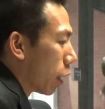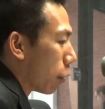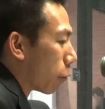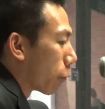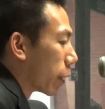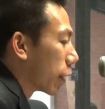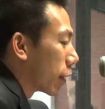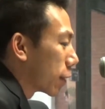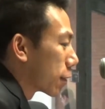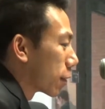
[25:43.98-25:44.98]
Well, for me,
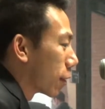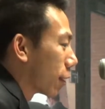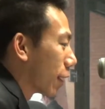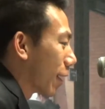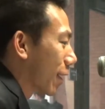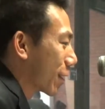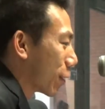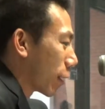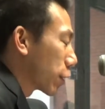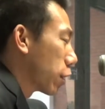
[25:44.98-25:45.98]
that's
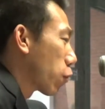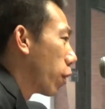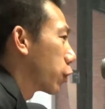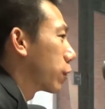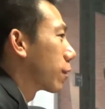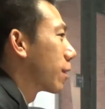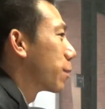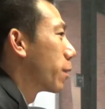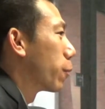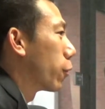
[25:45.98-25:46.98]
a good question, because
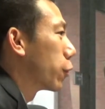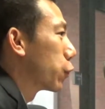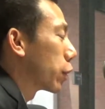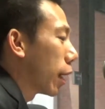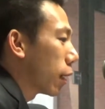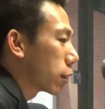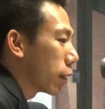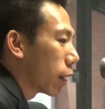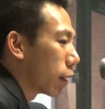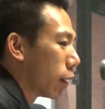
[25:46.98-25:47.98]
people don't usually ask
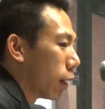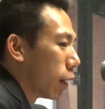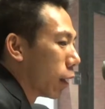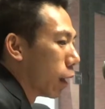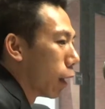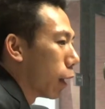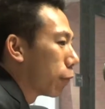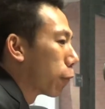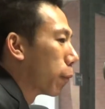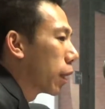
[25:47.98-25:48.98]
that.
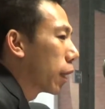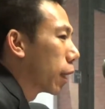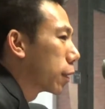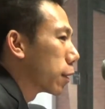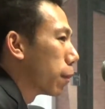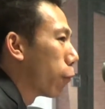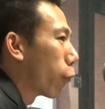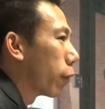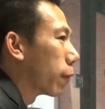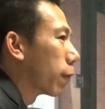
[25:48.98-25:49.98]
For me, it's
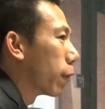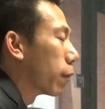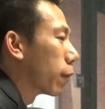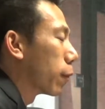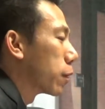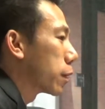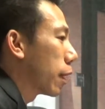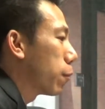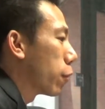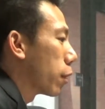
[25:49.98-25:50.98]
important from the
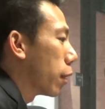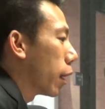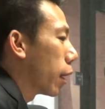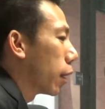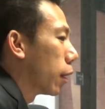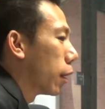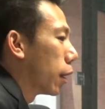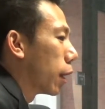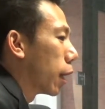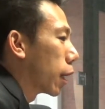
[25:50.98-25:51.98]
standpoint that
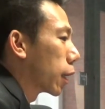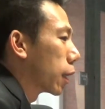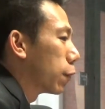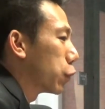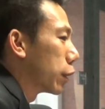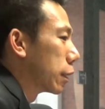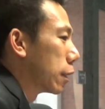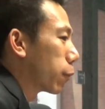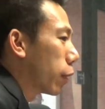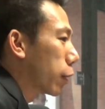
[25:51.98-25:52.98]
it gives you a
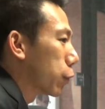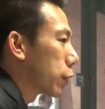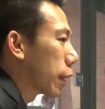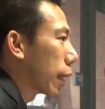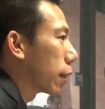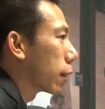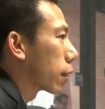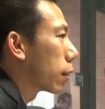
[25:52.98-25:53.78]
deeper understanding